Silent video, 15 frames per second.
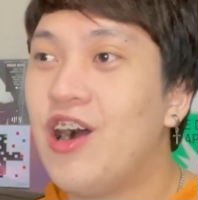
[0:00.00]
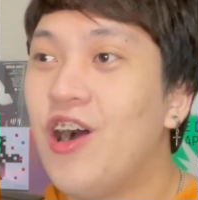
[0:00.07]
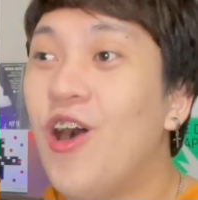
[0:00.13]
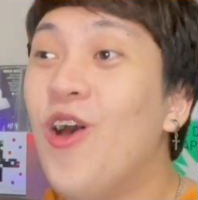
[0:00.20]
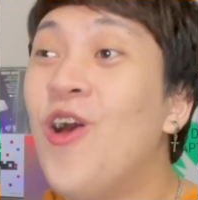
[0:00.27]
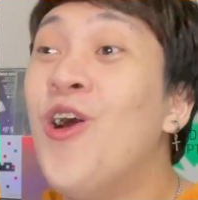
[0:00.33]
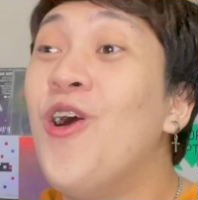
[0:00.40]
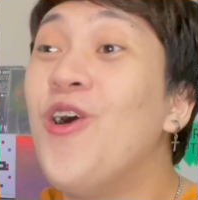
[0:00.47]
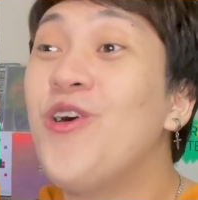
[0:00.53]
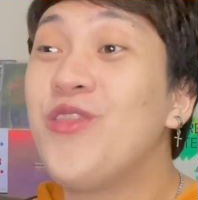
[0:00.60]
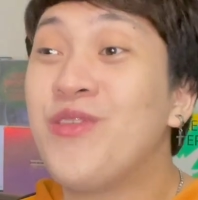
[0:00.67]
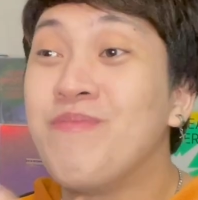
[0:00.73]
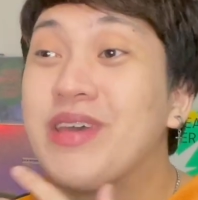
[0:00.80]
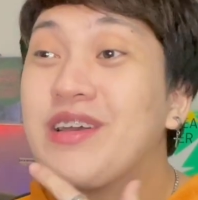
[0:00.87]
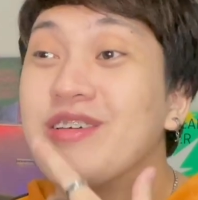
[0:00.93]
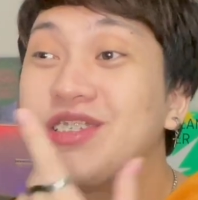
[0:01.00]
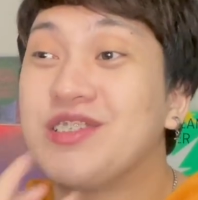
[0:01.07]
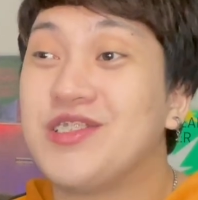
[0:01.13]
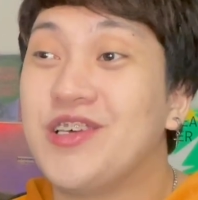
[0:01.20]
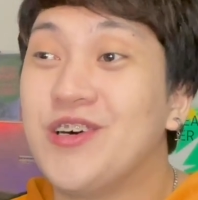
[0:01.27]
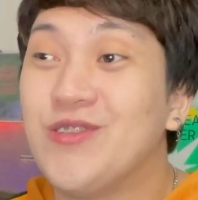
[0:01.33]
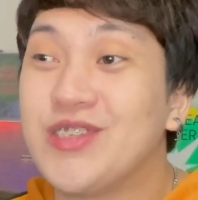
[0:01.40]
Oh, because
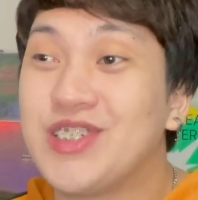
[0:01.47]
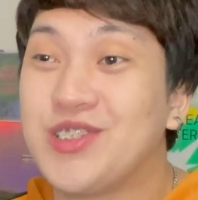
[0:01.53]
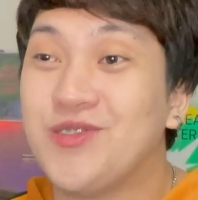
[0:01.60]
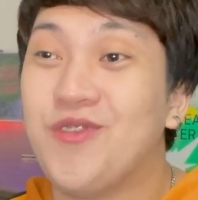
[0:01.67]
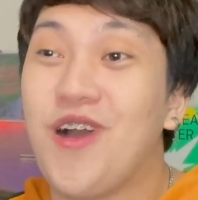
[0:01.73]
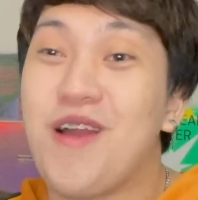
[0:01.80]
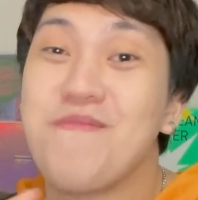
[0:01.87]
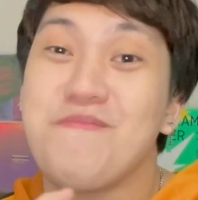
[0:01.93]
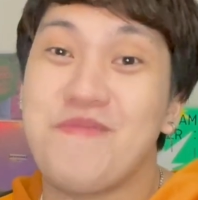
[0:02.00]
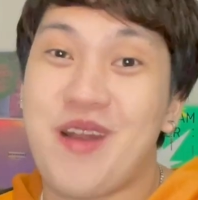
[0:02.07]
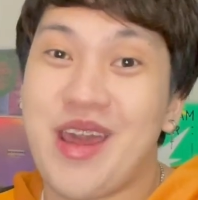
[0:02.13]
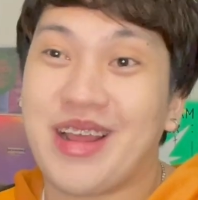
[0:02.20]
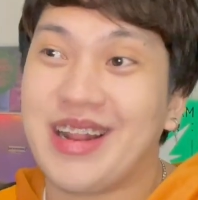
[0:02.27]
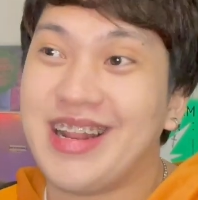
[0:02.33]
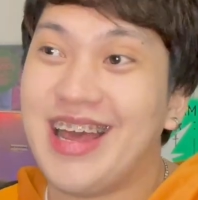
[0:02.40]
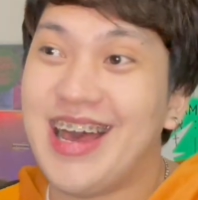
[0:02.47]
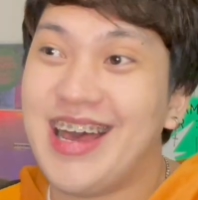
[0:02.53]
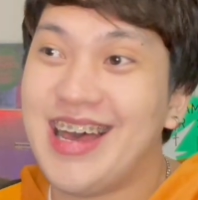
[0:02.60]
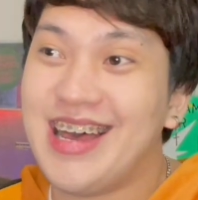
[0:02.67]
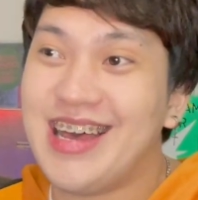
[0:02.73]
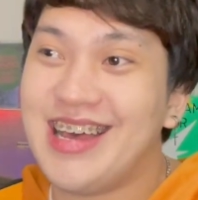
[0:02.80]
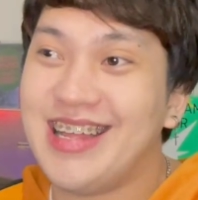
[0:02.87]
those two are
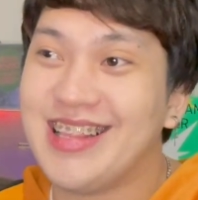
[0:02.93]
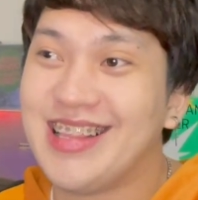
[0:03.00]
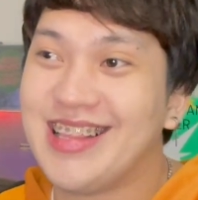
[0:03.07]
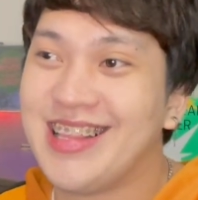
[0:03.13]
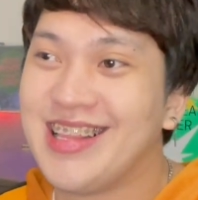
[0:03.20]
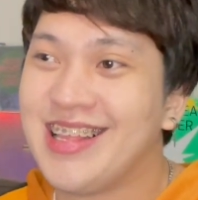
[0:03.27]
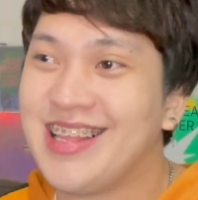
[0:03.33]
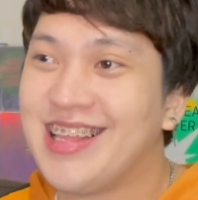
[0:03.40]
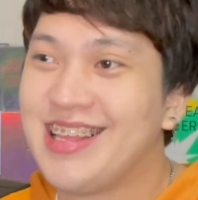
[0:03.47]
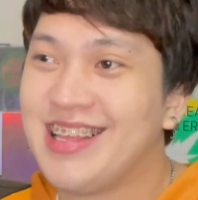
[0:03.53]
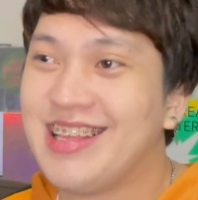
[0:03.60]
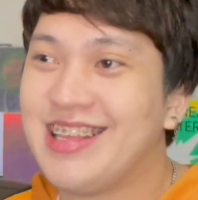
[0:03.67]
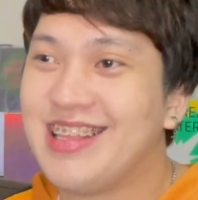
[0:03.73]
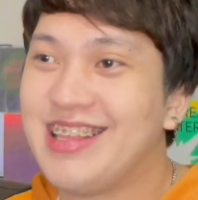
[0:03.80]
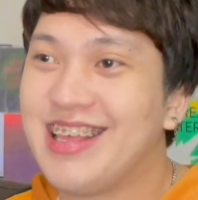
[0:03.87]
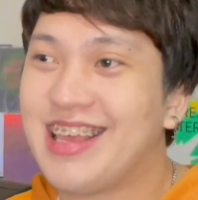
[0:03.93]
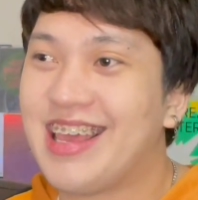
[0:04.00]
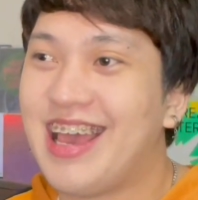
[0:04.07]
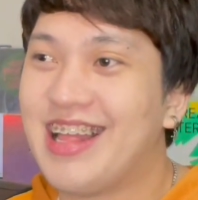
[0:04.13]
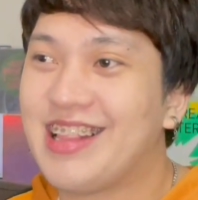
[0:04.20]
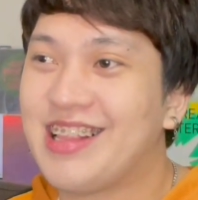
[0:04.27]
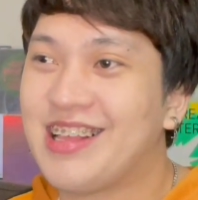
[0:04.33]
pregnant, they
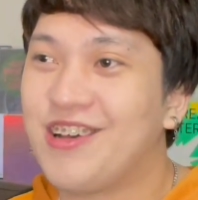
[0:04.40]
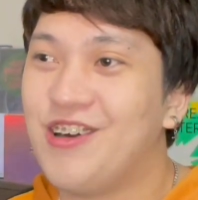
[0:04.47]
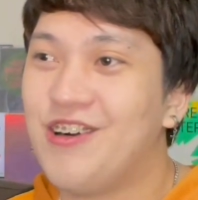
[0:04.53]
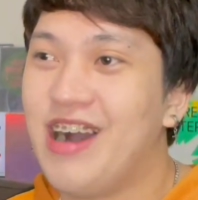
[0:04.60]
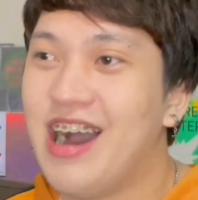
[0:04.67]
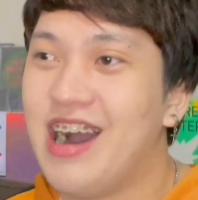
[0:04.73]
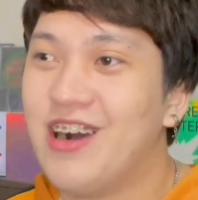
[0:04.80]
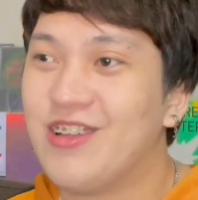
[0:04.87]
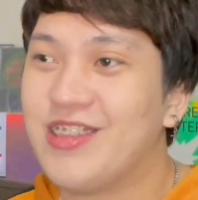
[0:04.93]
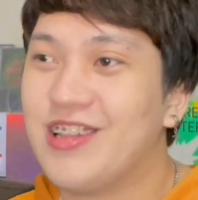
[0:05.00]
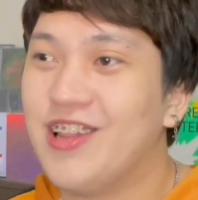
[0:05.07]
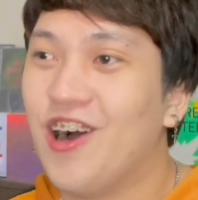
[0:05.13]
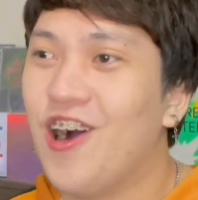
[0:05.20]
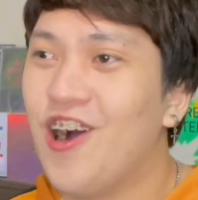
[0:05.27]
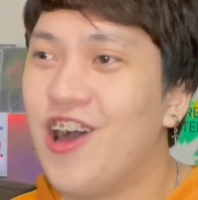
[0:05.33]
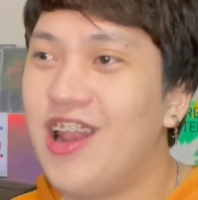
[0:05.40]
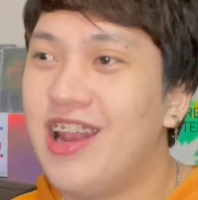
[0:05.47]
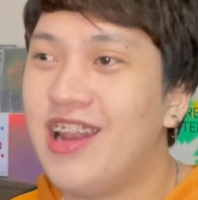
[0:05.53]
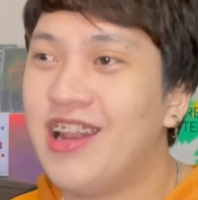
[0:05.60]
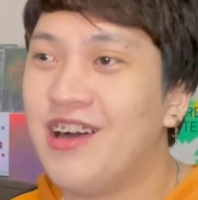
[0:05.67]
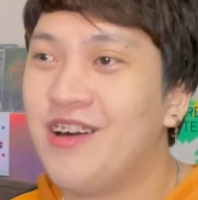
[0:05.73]
can't go out. Lol.